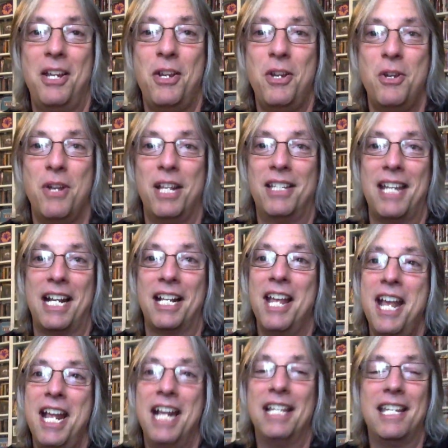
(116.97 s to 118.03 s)
it's like
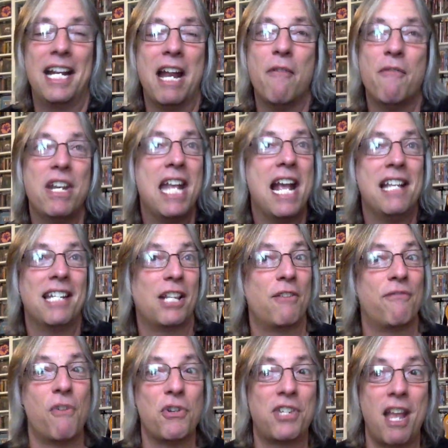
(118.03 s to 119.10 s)
it's like every day is like the
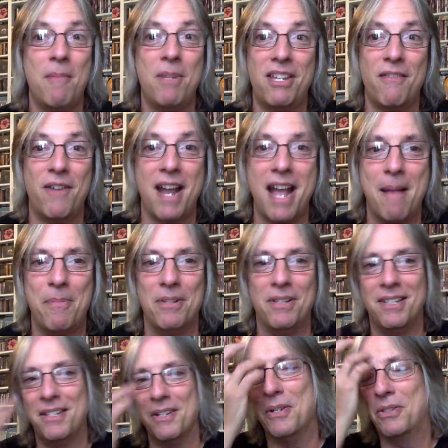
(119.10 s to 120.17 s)
first time it's ever happened.
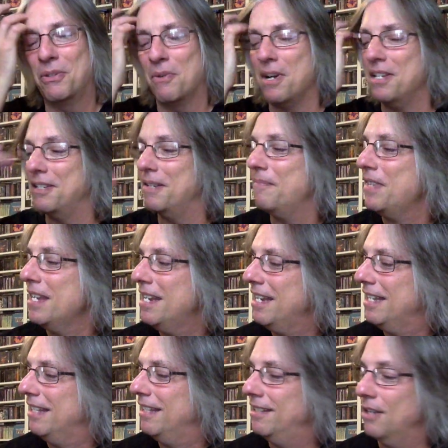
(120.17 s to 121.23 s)
it's crazy.
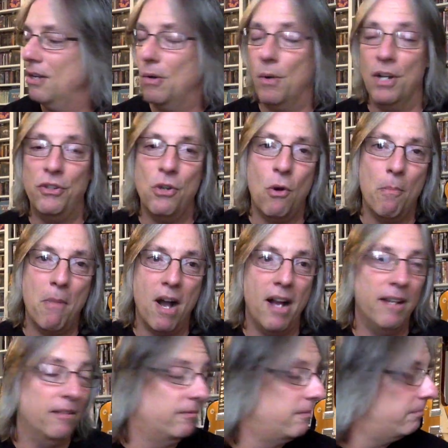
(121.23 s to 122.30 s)
So uh, don't
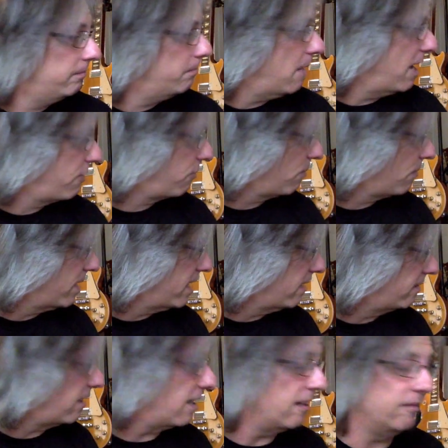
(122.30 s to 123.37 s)
mind my three
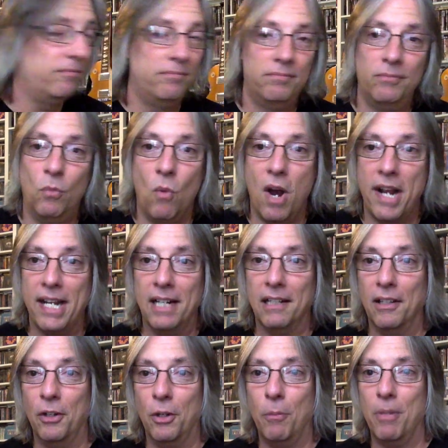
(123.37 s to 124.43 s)
kind of whining a
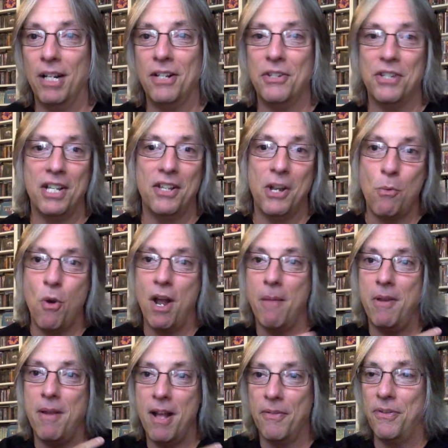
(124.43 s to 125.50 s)
little bit because they, they want to
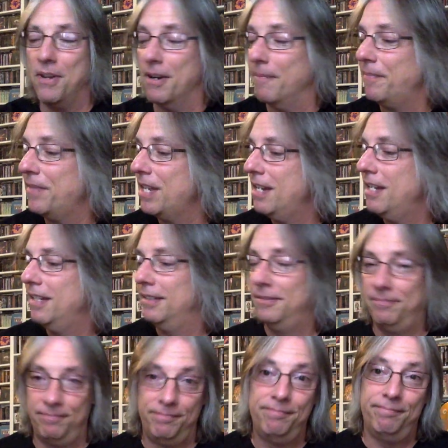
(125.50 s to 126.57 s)
be out there
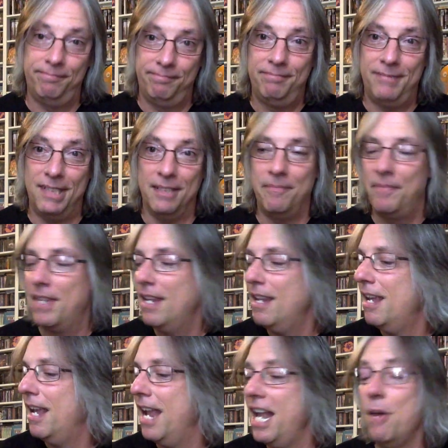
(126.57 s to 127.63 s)
see.
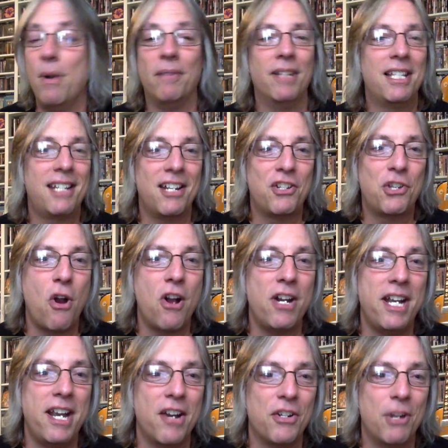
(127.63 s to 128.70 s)
Anyway, let's get
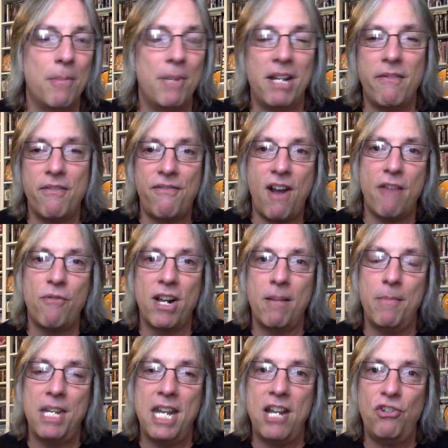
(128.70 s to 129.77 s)
started here. So I'm going to give you five
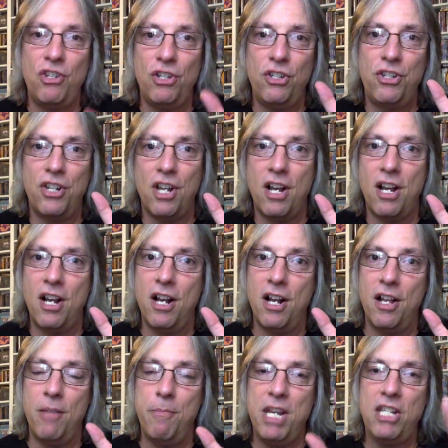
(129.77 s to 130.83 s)
recommendations.
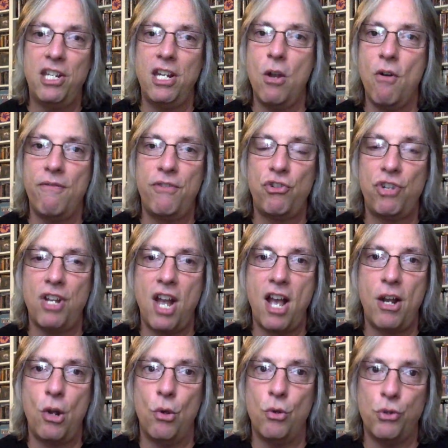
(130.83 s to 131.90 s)
Uh, the BTO
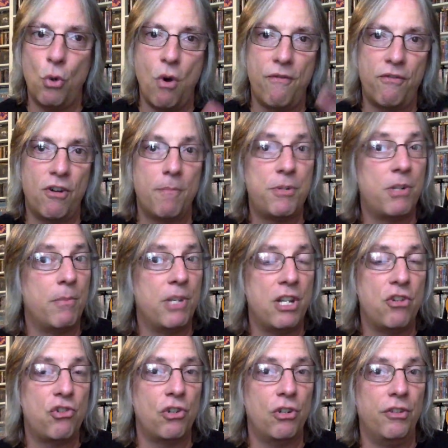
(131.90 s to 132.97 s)
aficionados offer up some
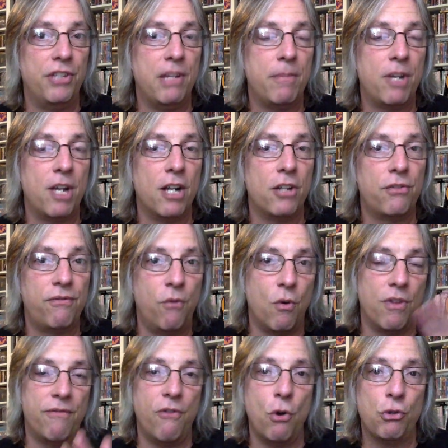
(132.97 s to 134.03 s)
additional deep cuts for
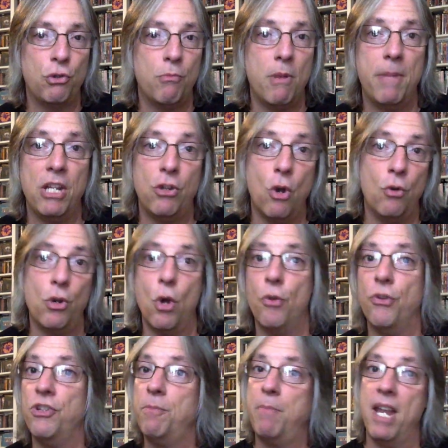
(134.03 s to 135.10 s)
the folks who maybe don't know
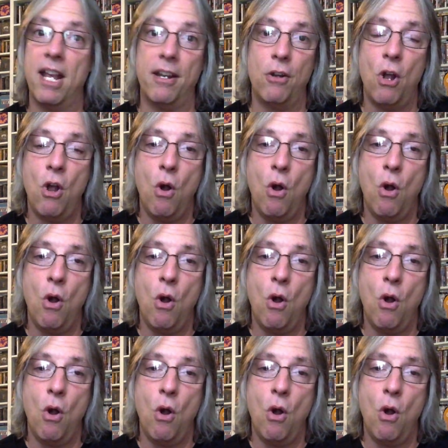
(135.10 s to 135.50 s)
this band